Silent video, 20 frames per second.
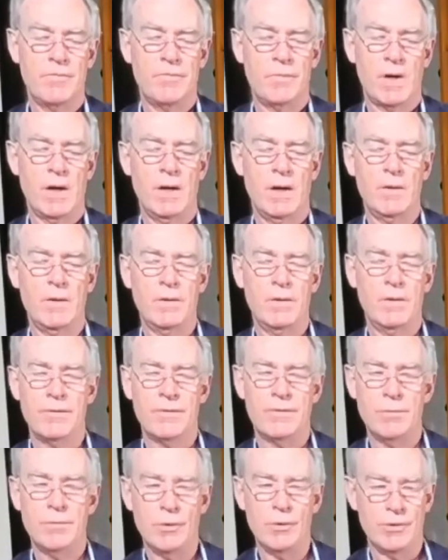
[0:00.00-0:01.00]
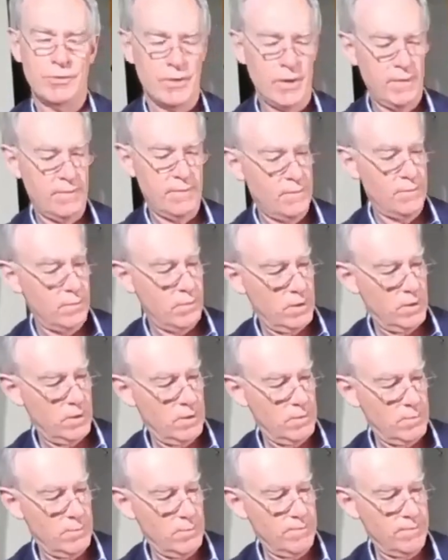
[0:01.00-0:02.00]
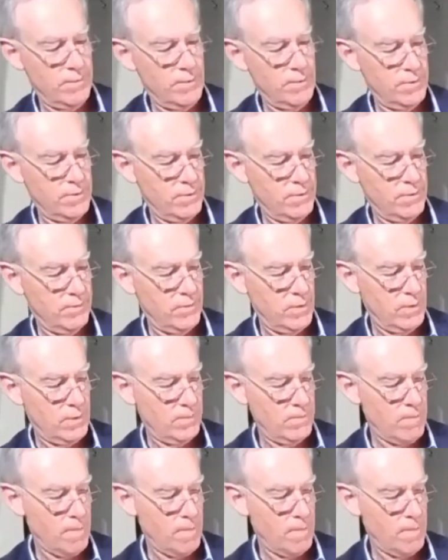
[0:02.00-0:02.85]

a little more straightforward, a little more fruit driven